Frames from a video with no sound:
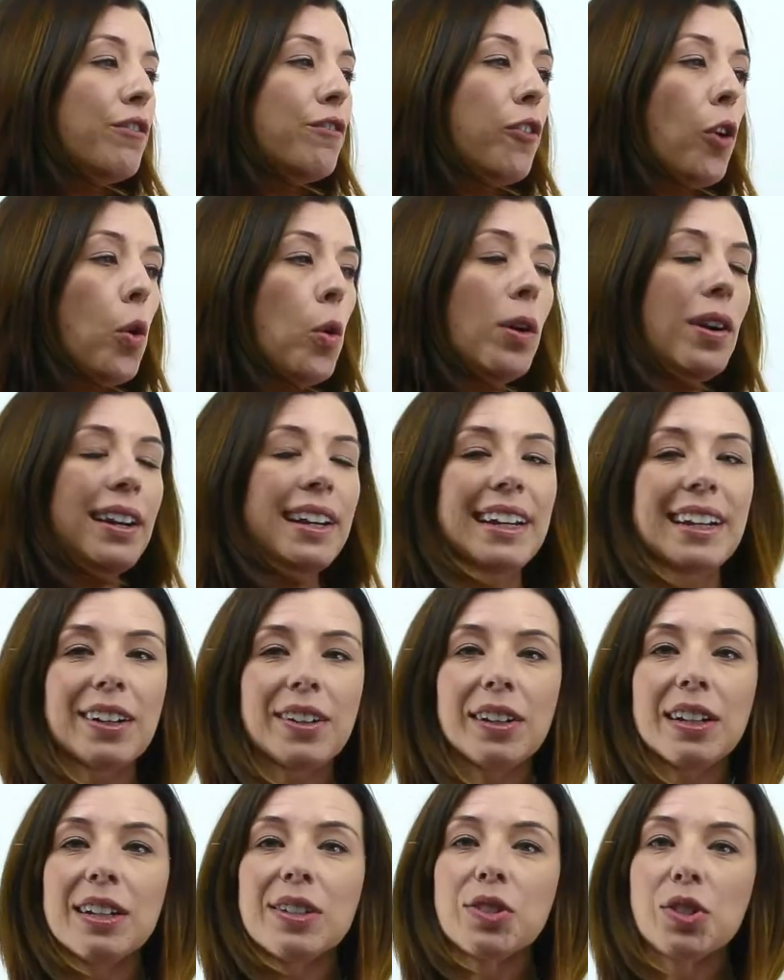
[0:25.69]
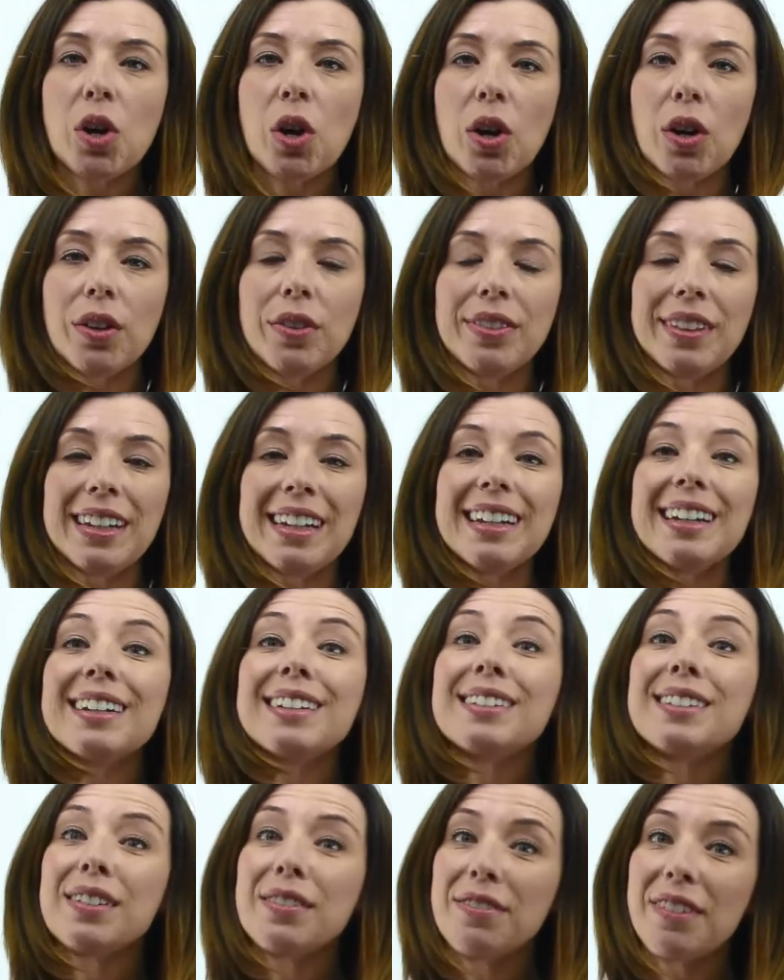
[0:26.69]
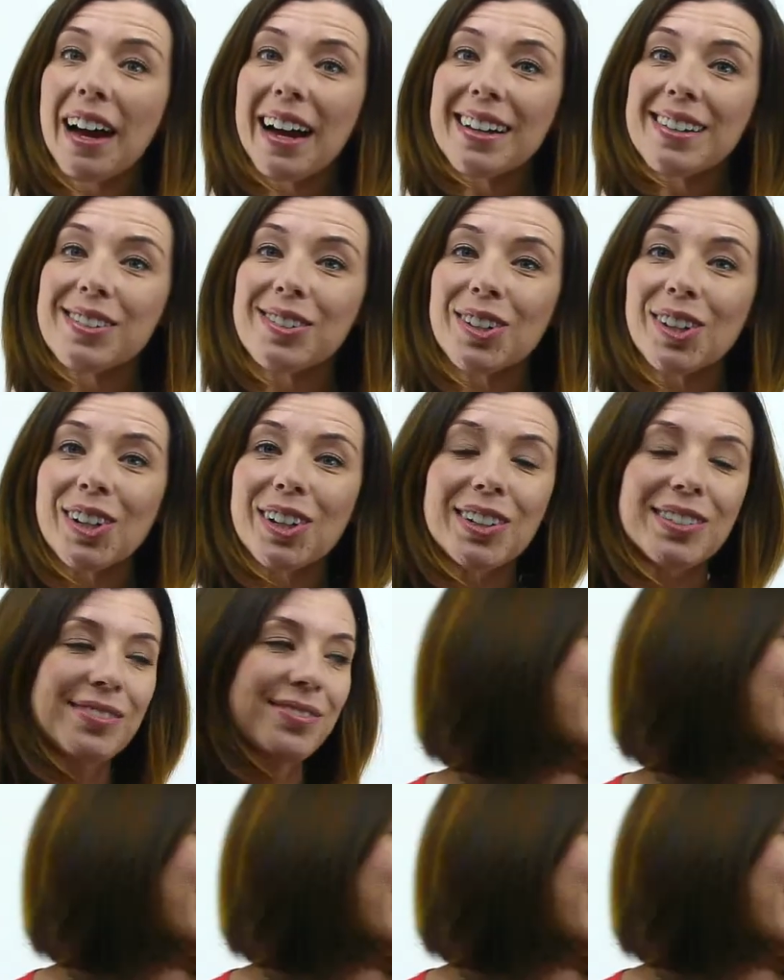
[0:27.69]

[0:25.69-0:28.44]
4 here is called the divisor.